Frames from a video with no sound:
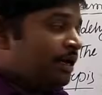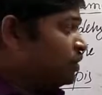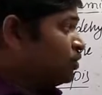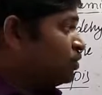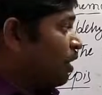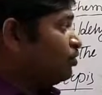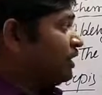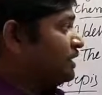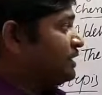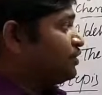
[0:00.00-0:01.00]
So how to
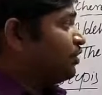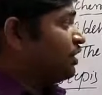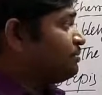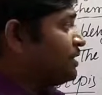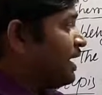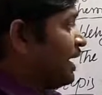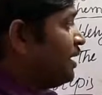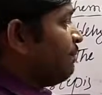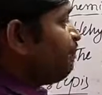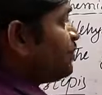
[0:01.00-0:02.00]
get this sodium cyanide?